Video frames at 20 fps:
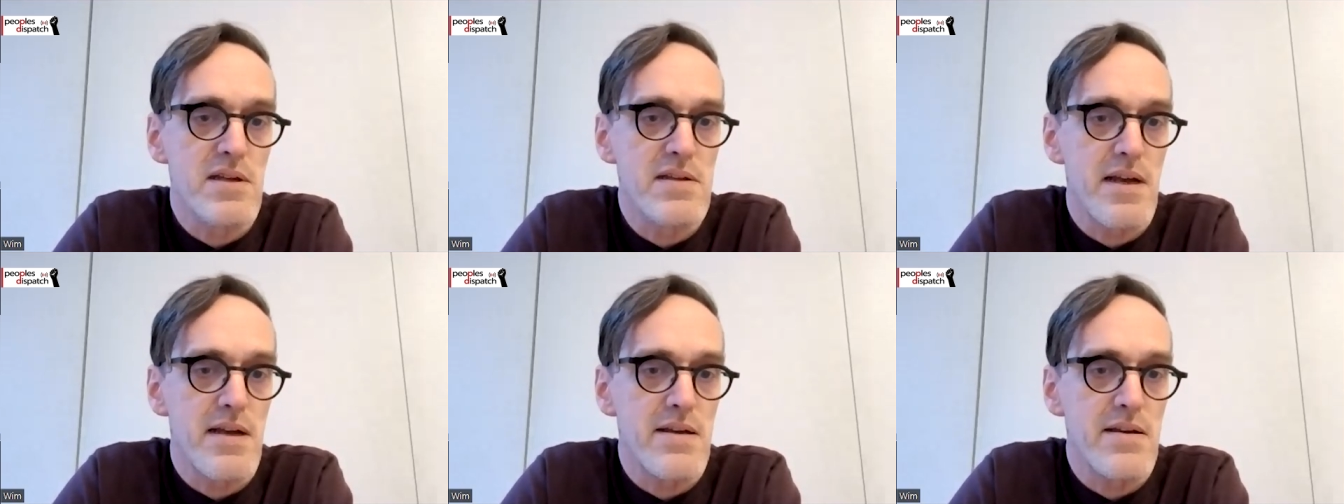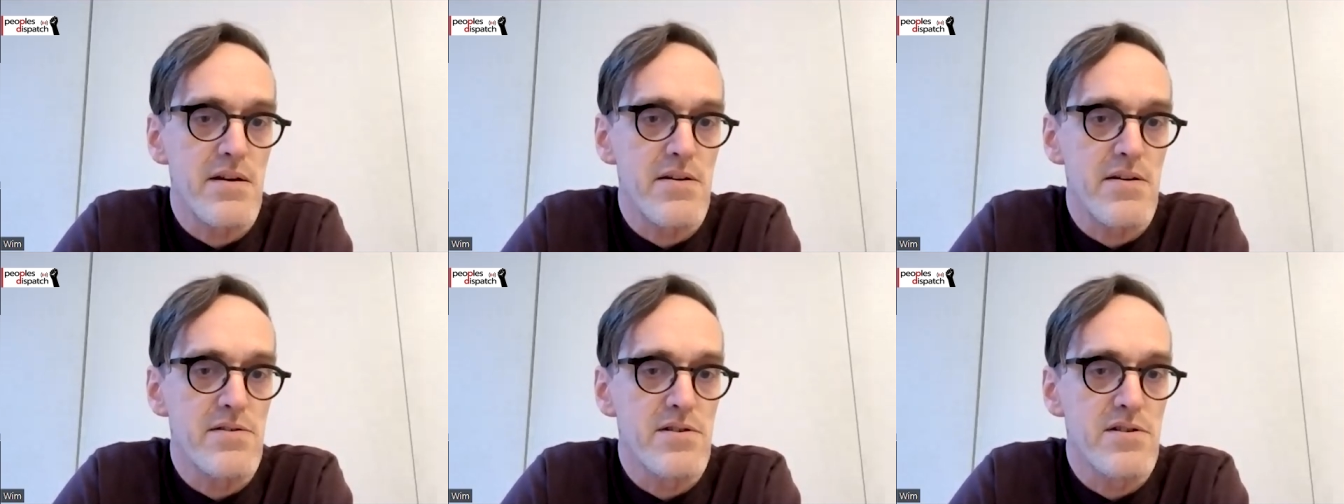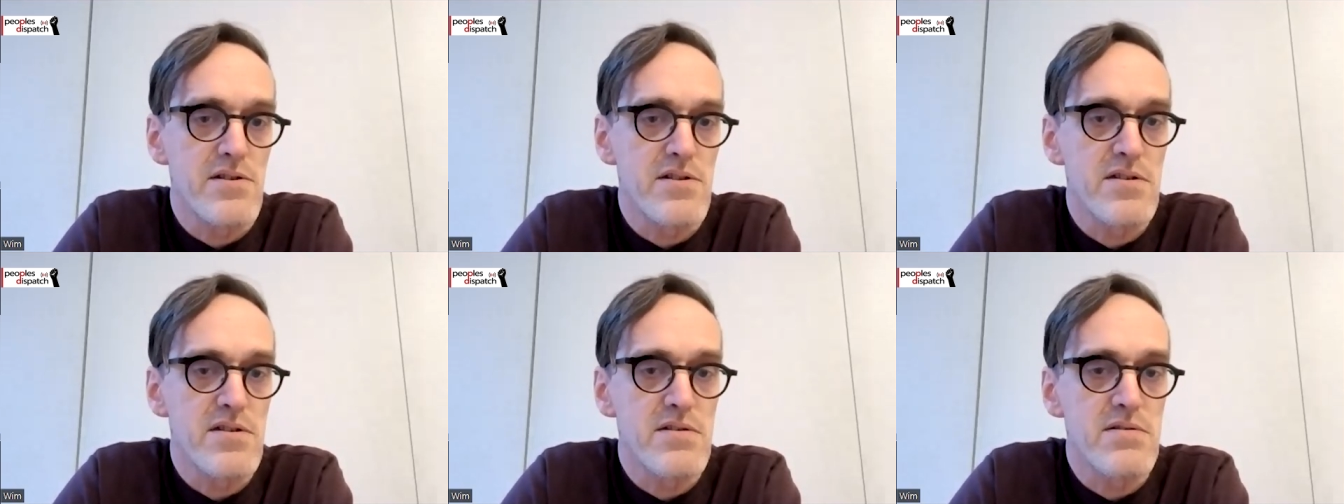and I
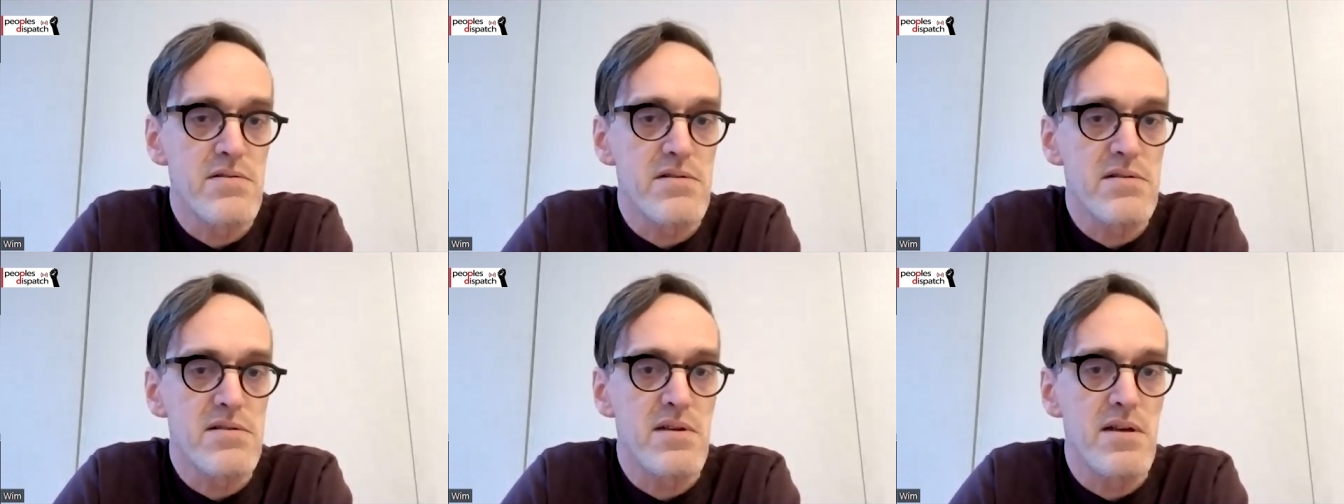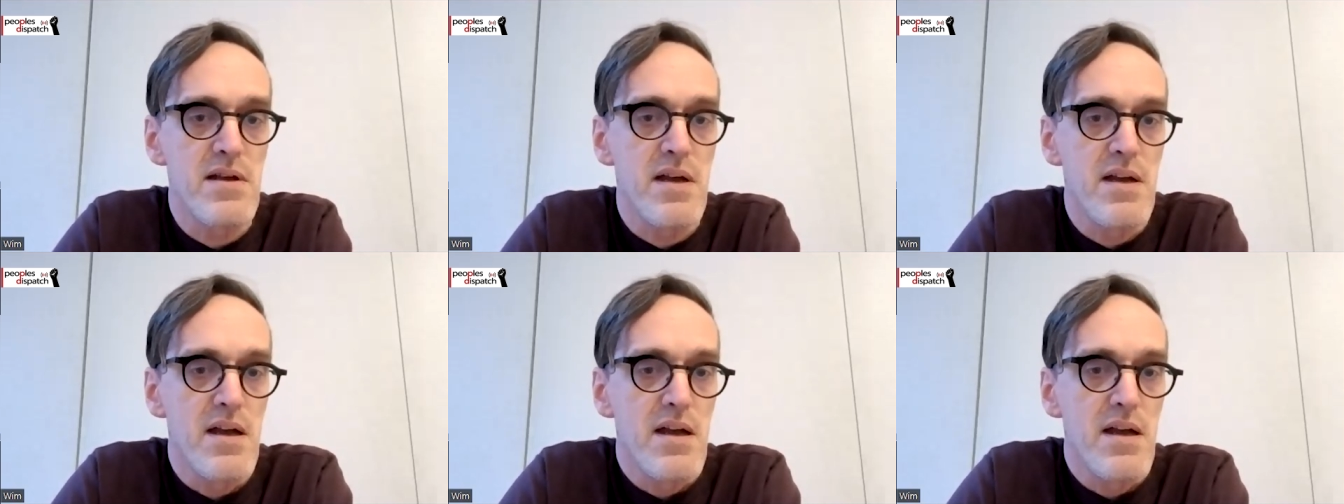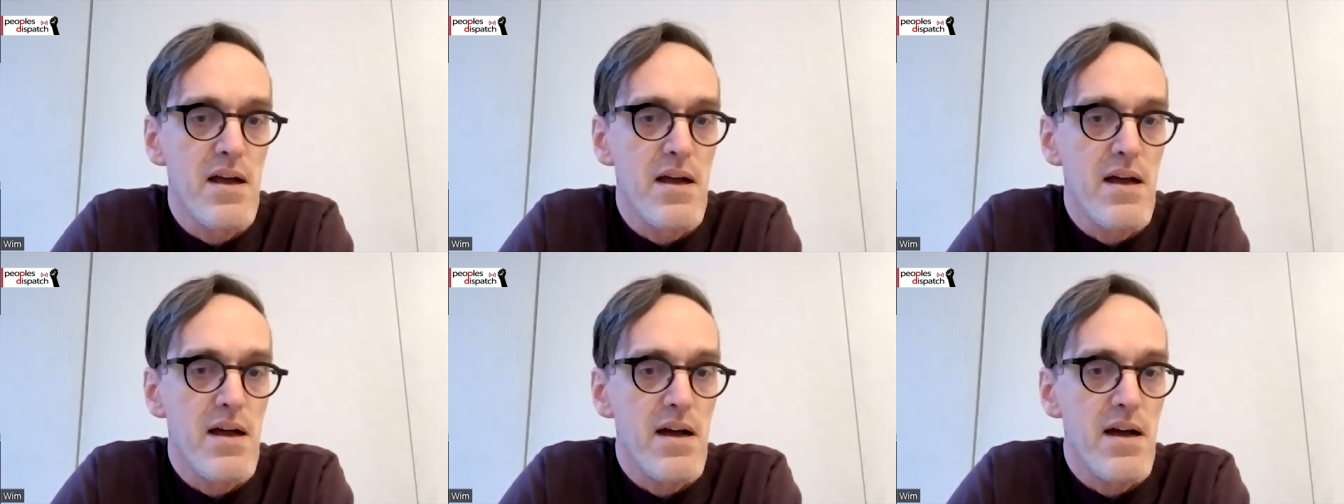understood
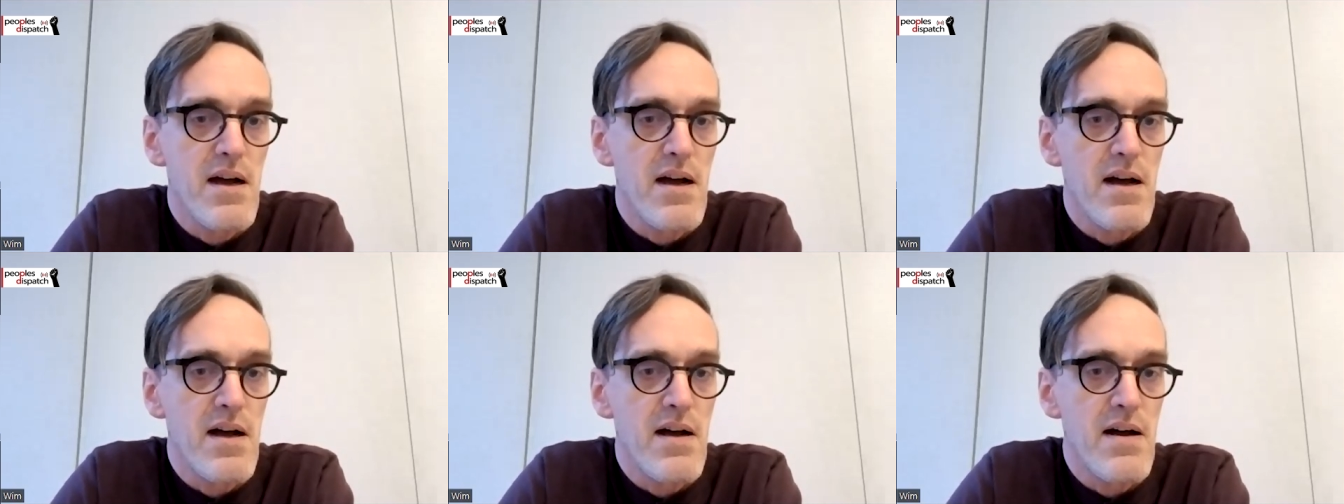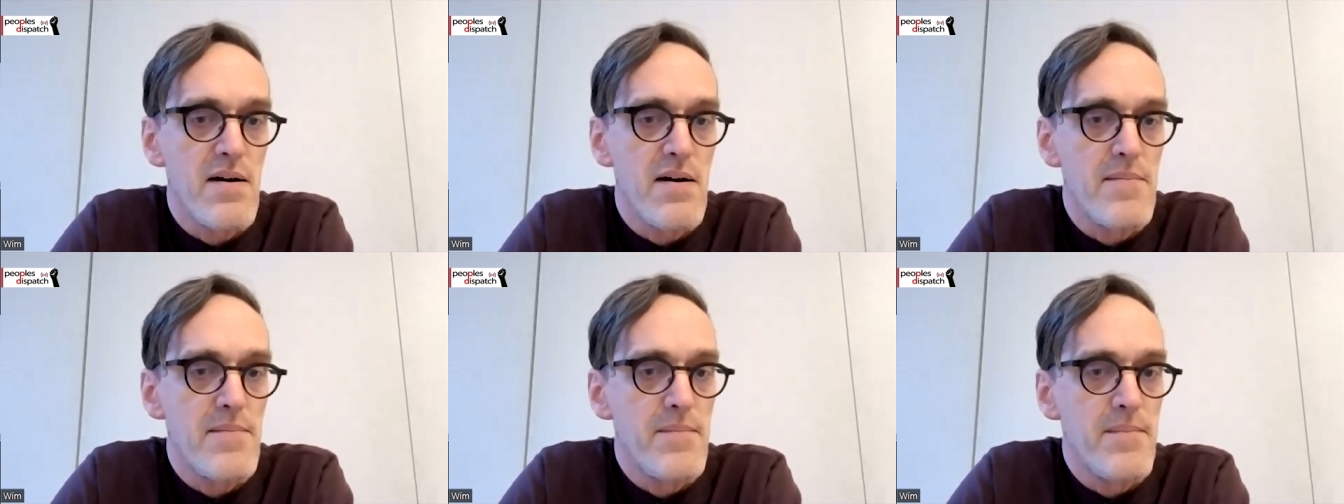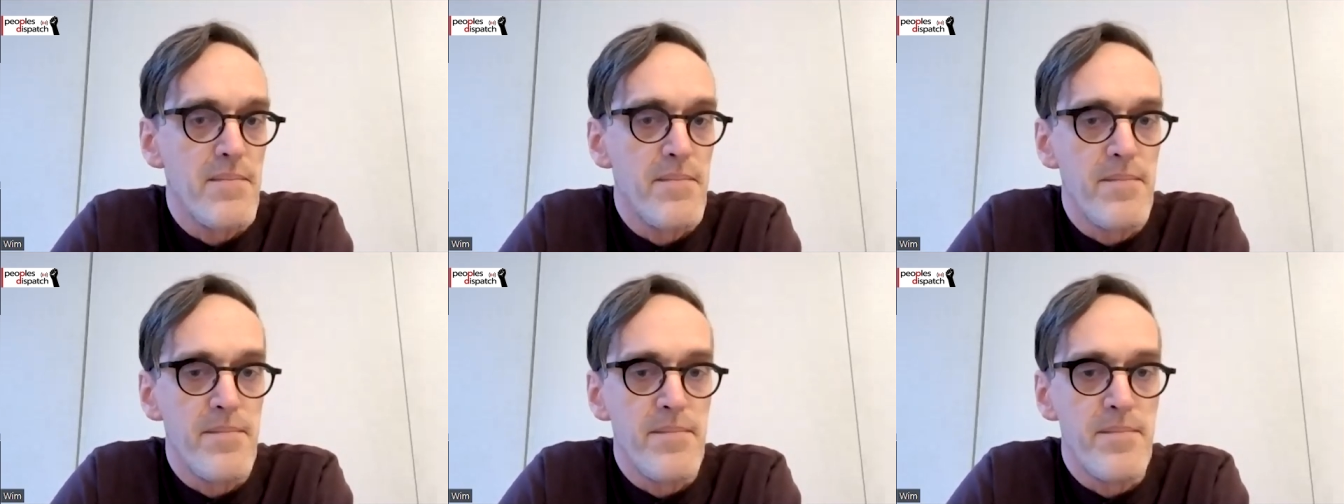
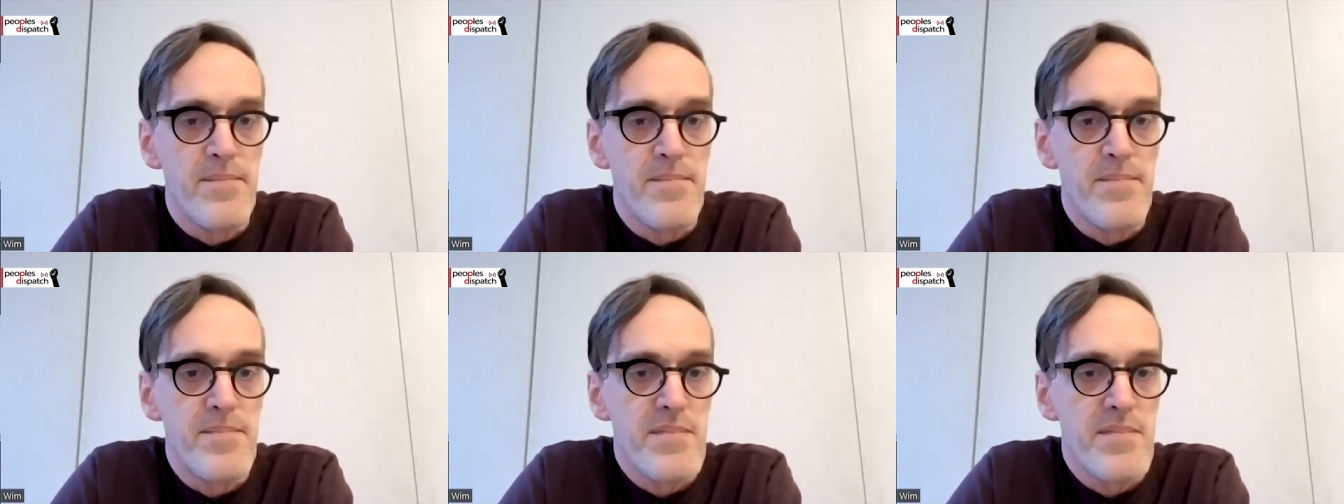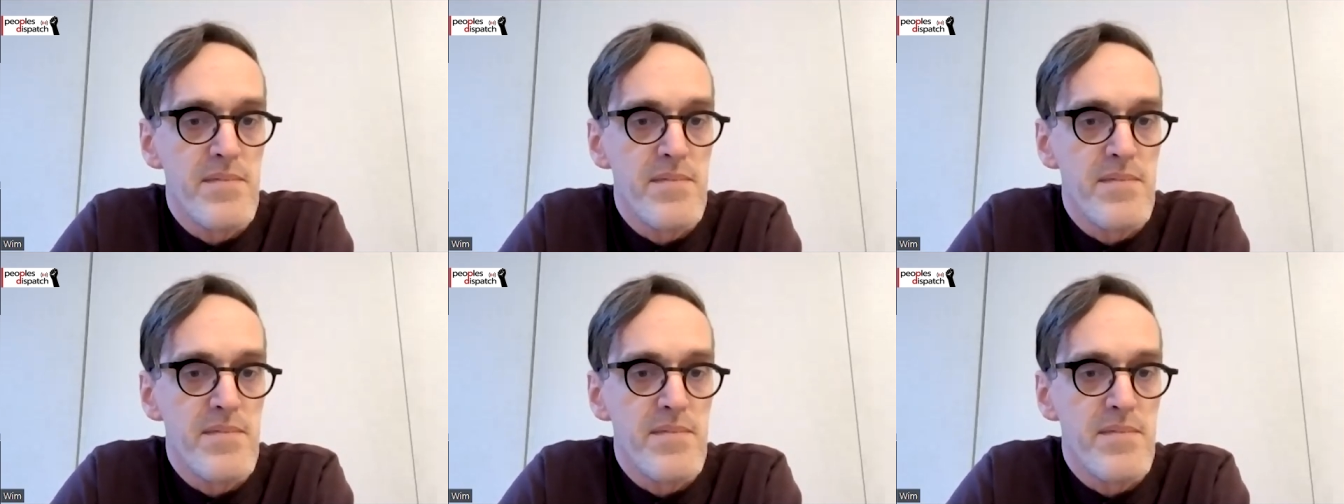um,